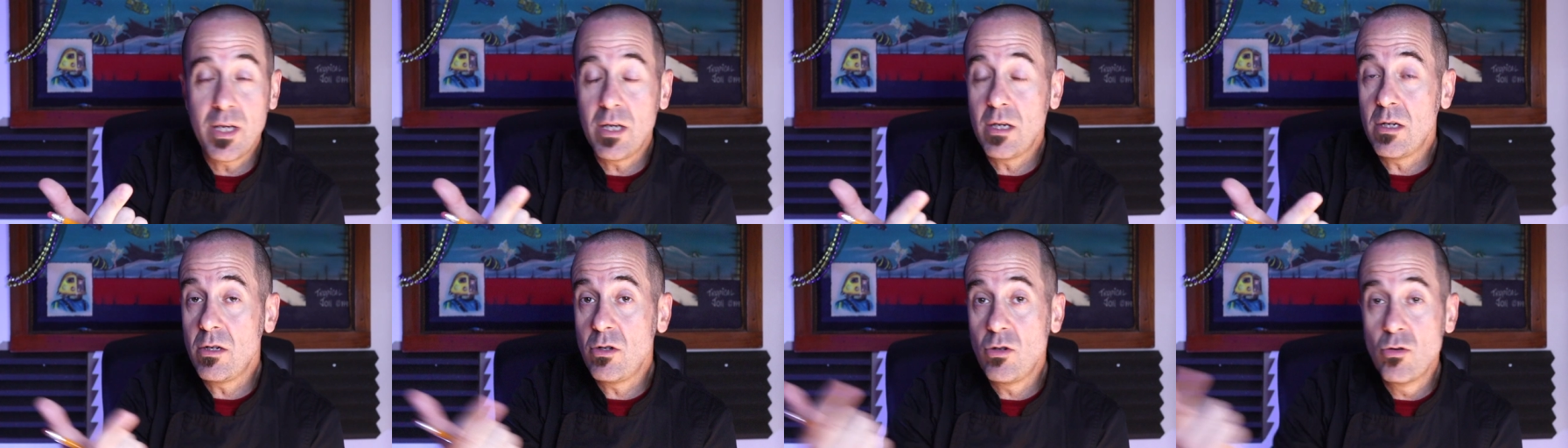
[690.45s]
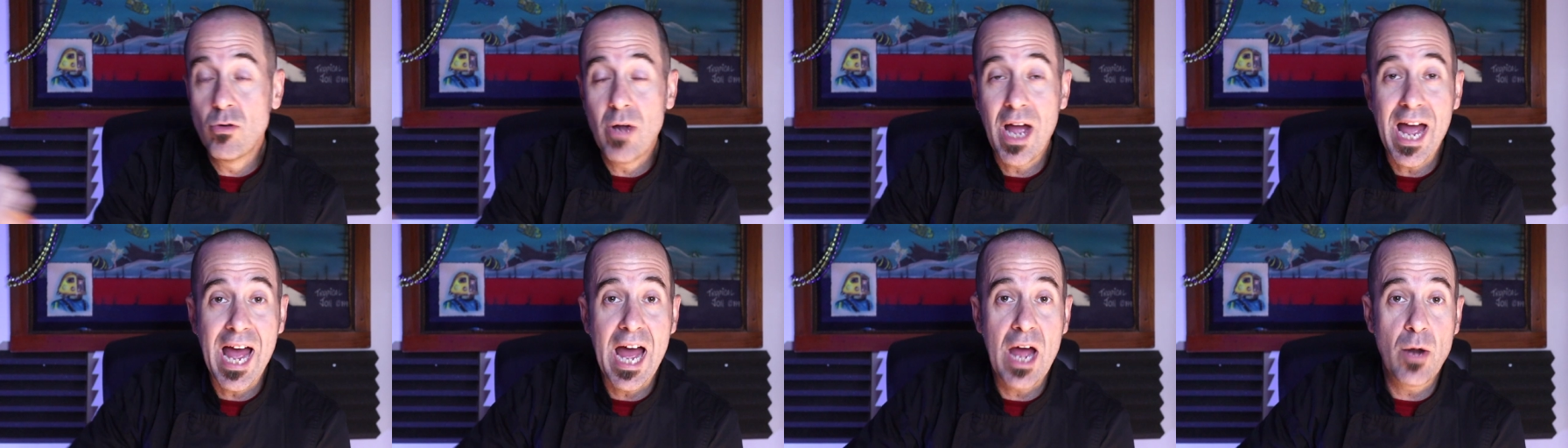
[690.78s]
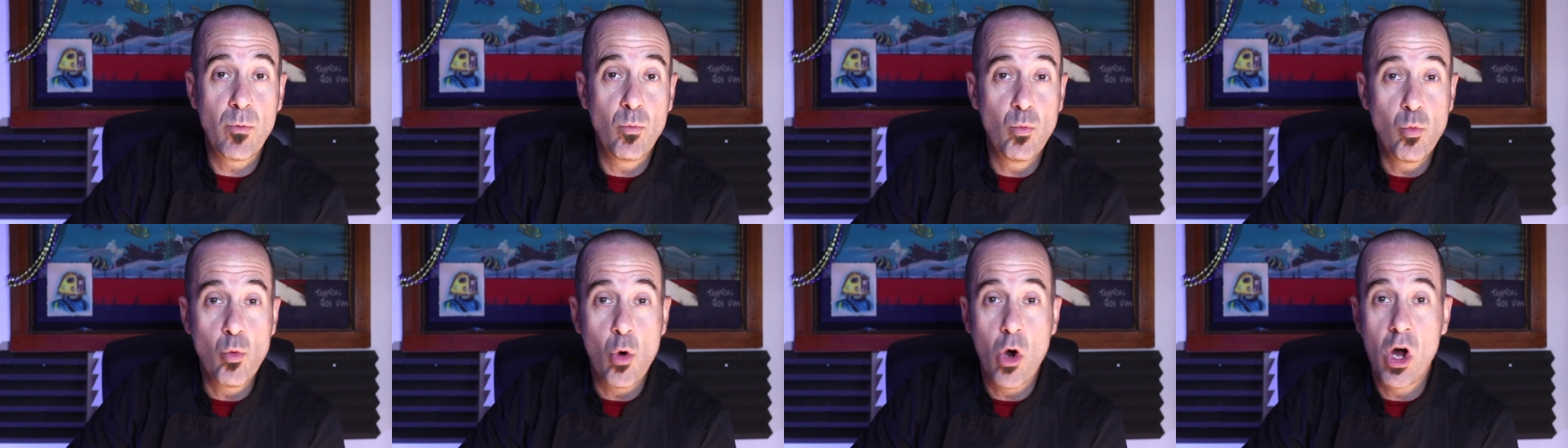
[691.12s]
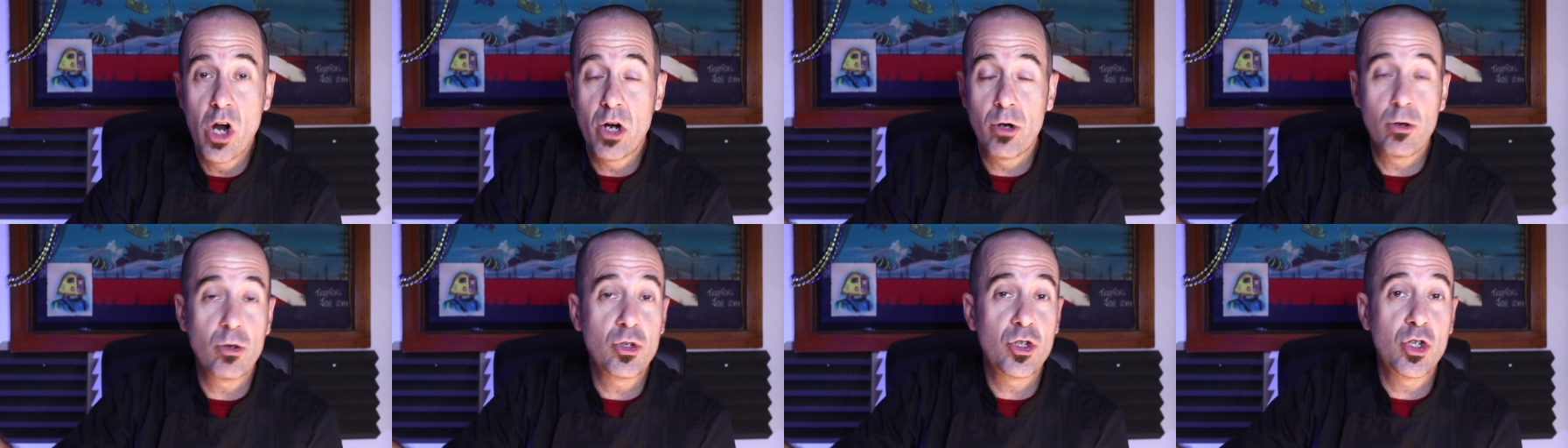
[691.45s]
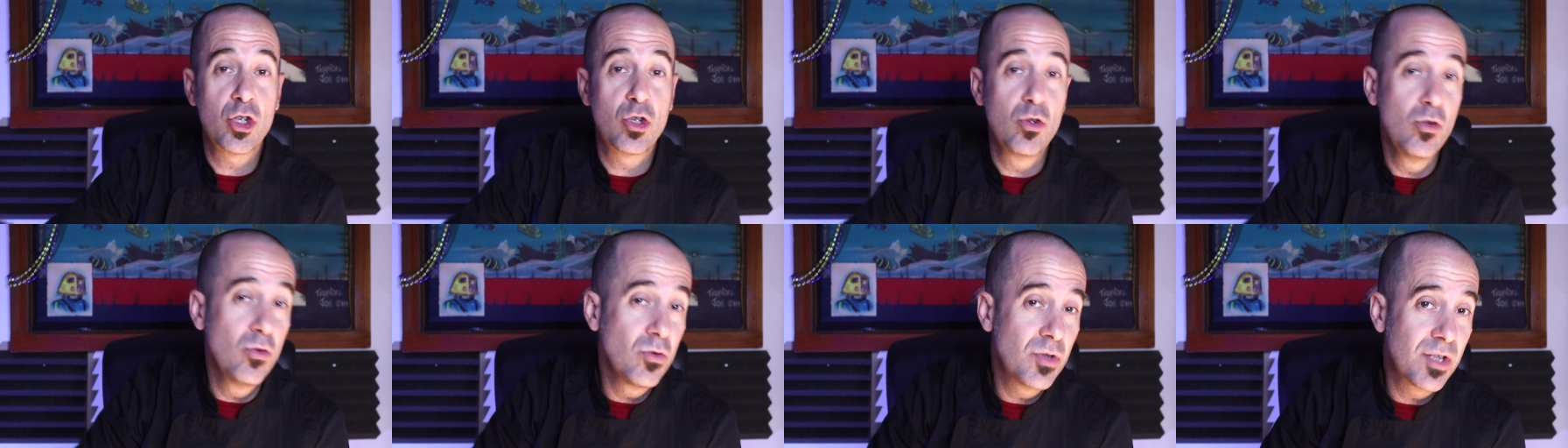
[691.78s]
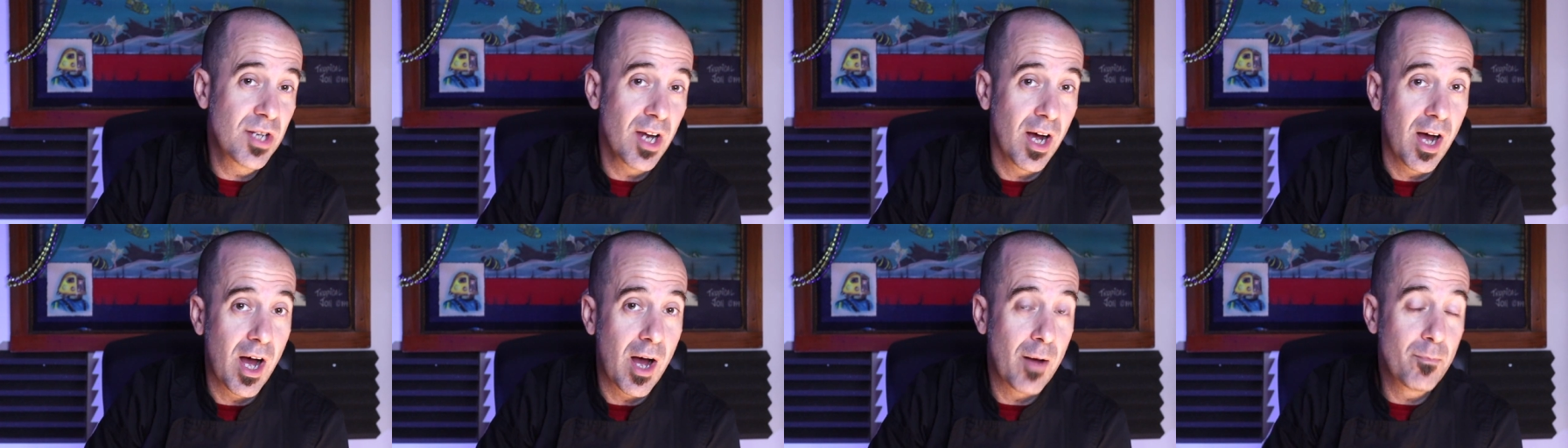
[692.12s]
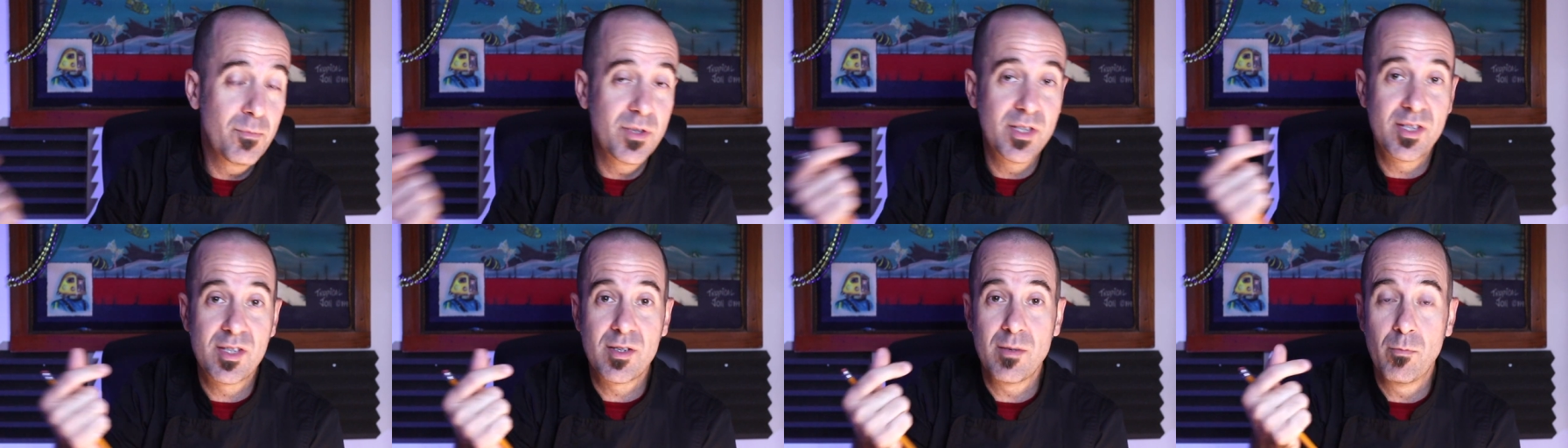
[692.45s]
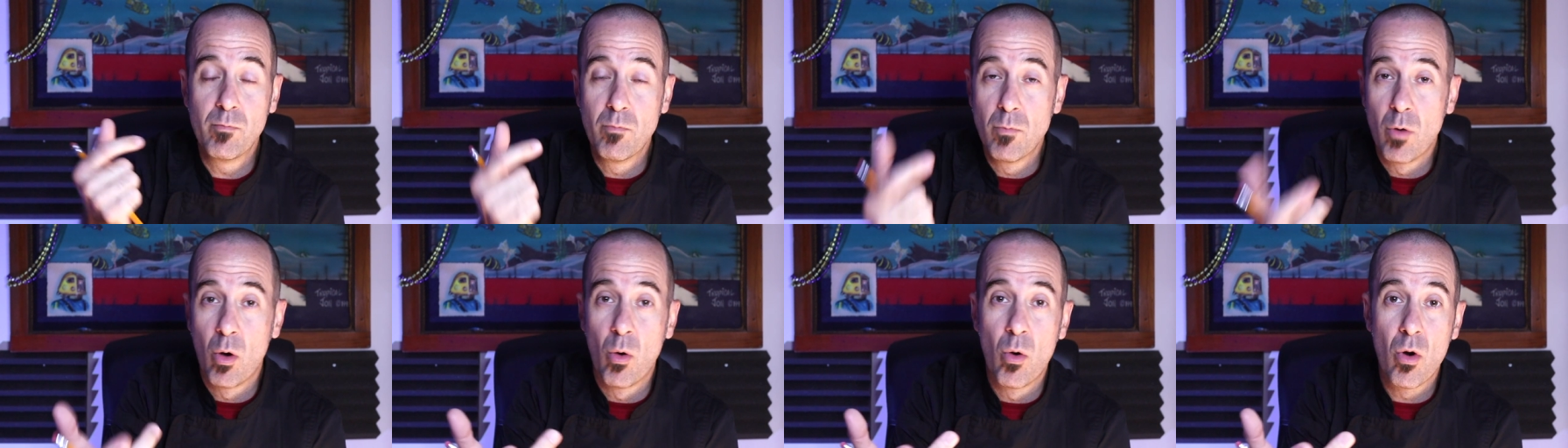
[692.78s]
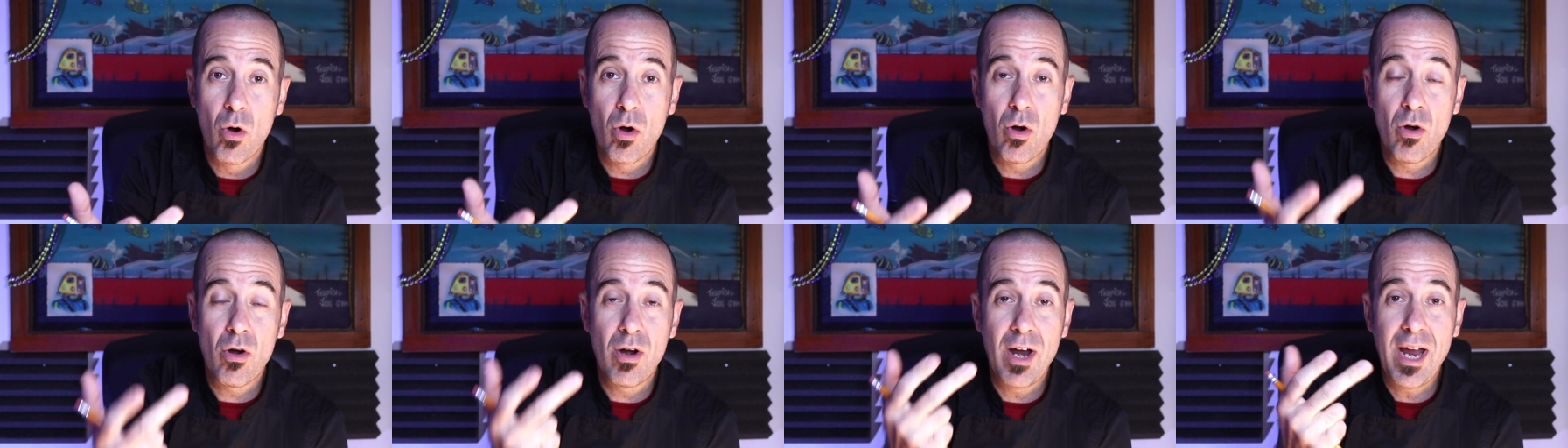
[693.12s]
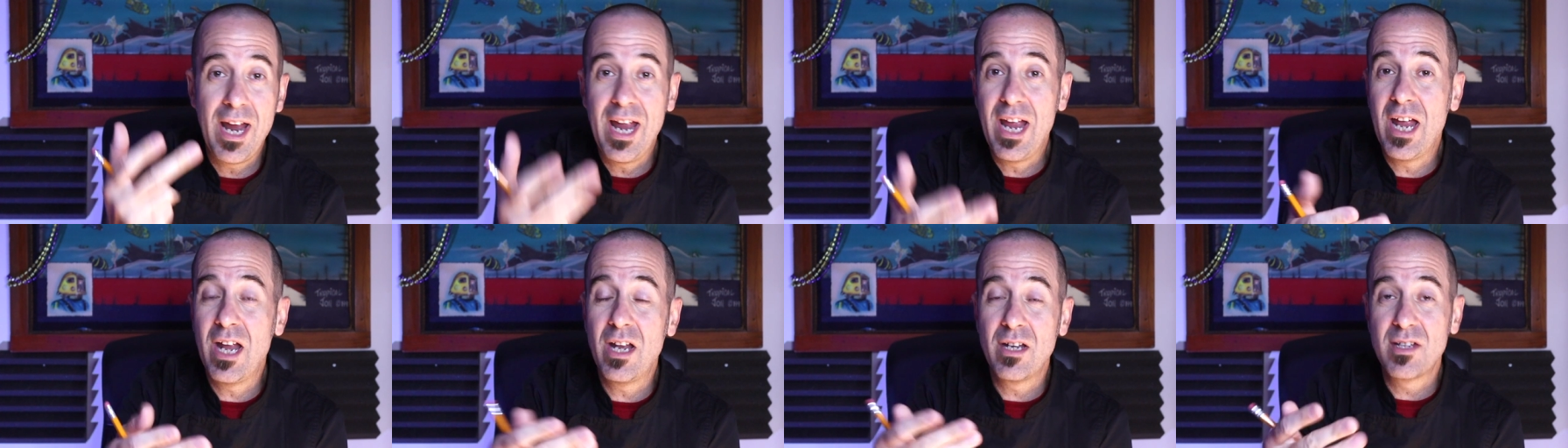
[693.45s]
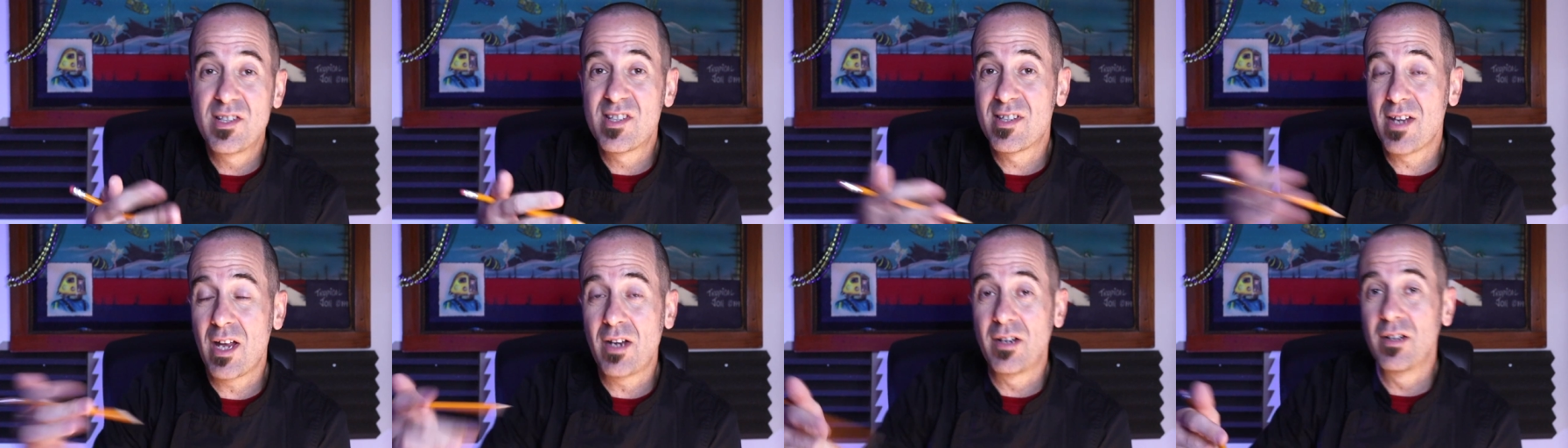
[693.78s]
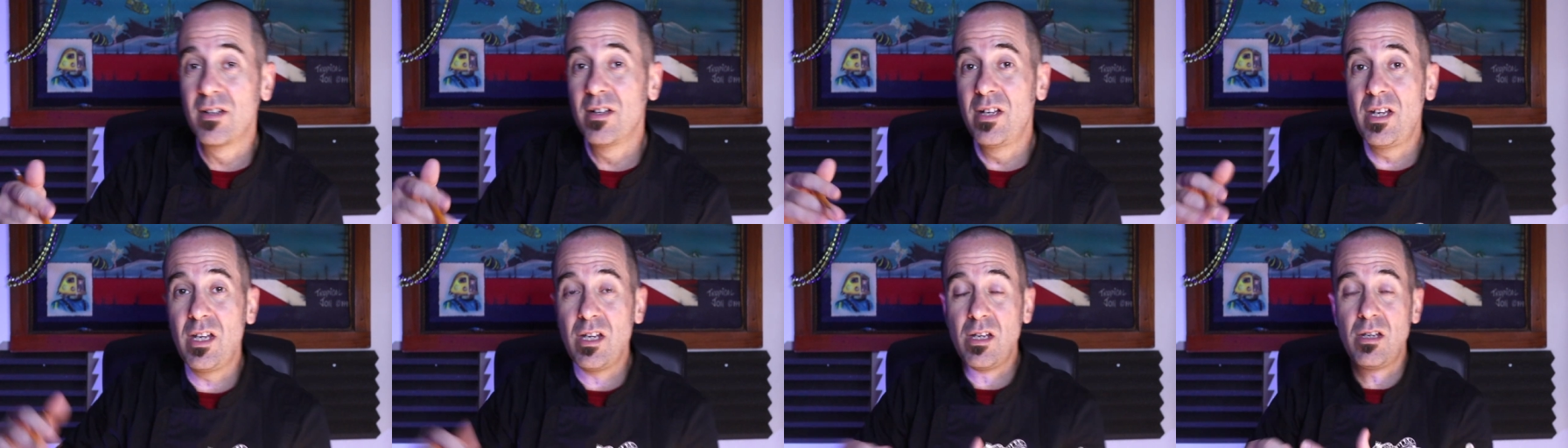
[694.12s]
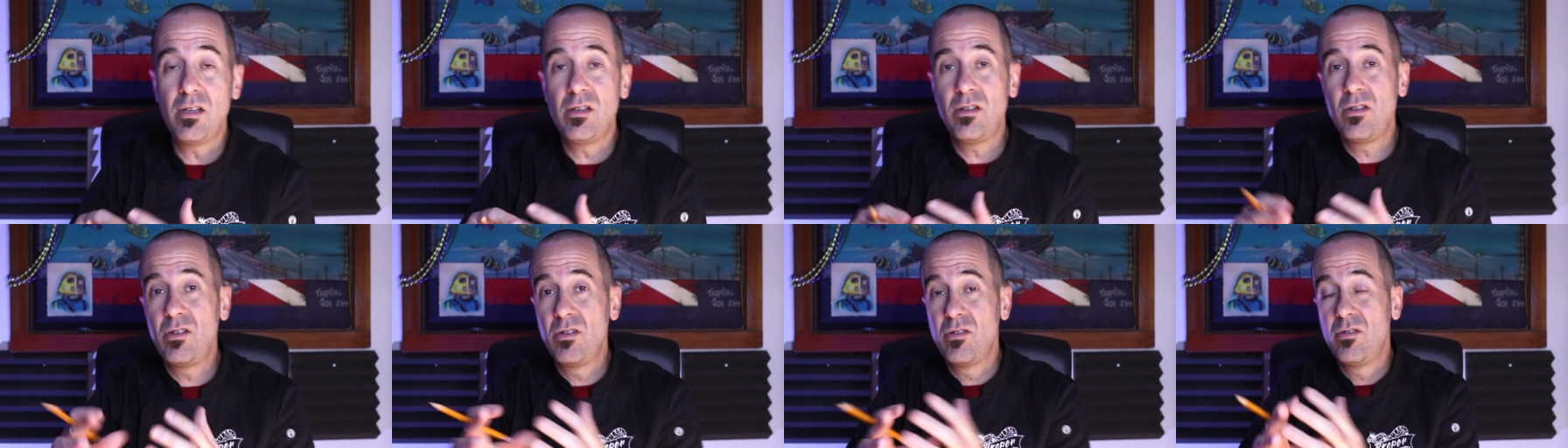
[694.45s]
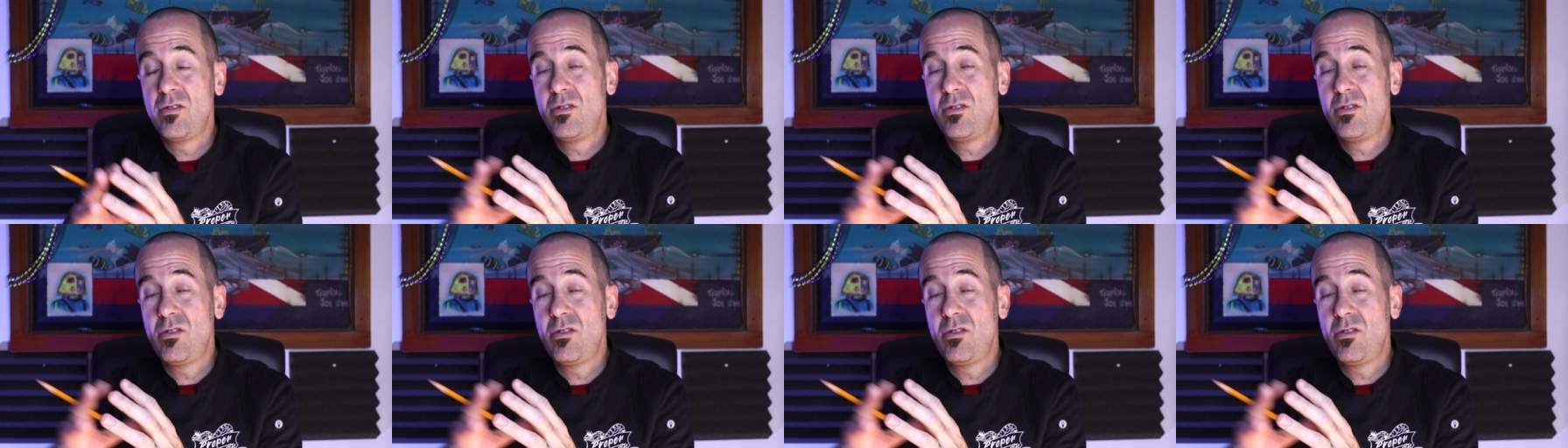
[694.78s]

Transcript: you add one or two tubs more and suddenly you,